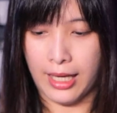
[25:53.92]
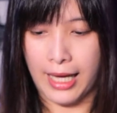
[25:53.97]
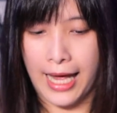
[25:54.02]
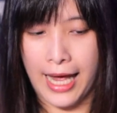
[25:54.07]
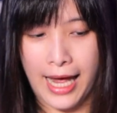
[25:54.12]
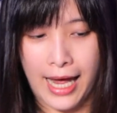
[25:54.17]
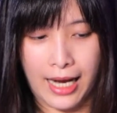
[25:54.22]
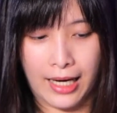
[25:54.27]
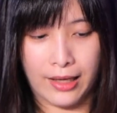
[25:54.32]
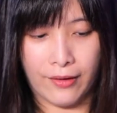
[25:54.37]

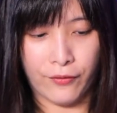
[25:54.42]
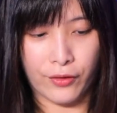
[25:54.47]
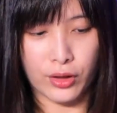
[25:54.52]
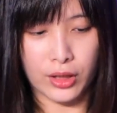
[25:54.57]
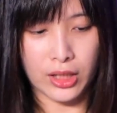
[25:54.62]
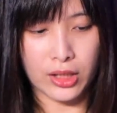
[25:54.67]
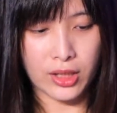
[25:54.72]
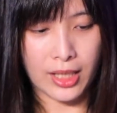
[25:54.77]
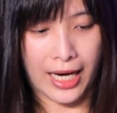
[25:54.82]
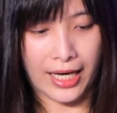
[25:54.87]
And if you
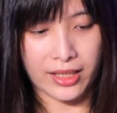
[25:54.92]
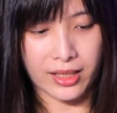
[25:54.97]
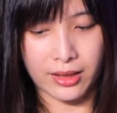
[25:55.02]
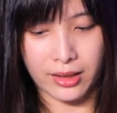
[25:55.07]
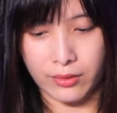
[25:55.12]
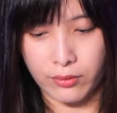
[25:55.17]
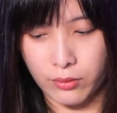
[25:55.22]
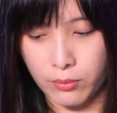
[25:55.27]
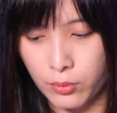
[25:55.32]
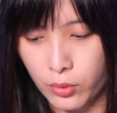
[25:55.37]
need to
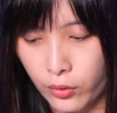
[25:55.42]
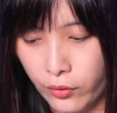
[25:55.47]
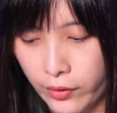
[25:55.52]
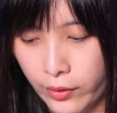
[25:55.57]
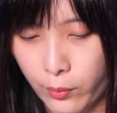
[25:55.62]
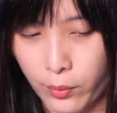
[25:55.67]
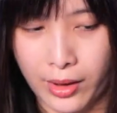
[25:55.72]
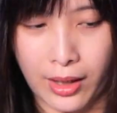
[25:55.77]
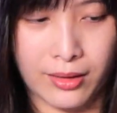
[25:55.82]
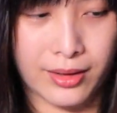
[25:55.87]
actually remove
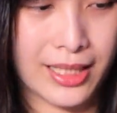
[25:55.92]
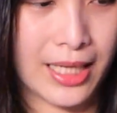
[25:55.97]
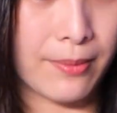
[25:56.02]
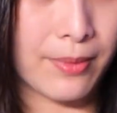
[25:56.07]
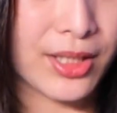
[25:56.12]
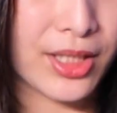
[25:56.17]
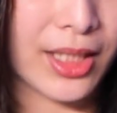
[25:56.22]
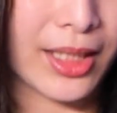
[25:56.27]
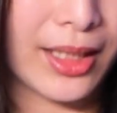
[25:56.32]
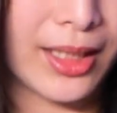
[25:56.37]
it without
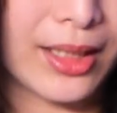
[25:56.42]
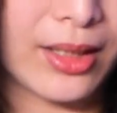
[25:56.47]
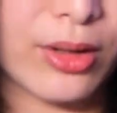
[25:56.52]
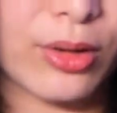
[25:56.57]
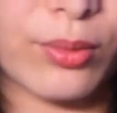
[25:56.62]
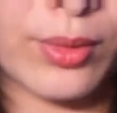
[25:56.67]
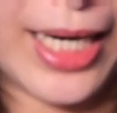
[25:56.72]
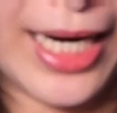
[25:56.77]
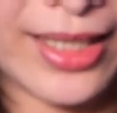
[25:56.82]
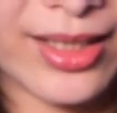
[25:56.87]
damaging it,
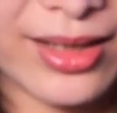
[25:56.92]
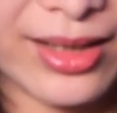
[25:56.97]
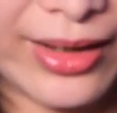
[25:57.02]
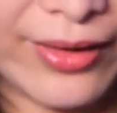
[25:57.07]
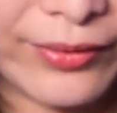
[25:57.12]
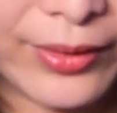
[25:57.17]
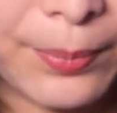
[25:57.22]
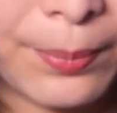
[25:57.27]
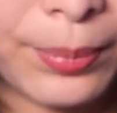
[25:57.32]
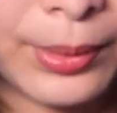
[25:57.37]
you would actually
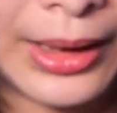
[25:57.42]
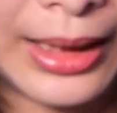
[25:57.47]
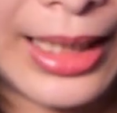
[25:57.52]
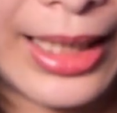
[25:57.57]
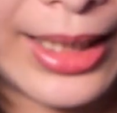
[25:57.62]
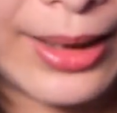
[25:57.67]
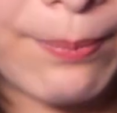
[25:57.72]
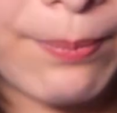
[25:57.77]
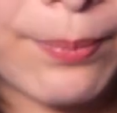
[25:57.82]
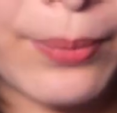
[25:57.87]
have to
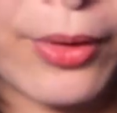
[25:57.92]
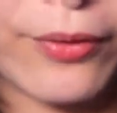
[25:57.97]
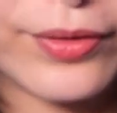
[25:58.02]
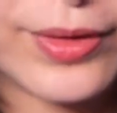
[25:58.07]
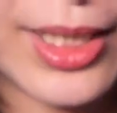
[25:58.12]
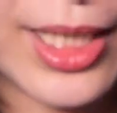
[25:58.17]
apply both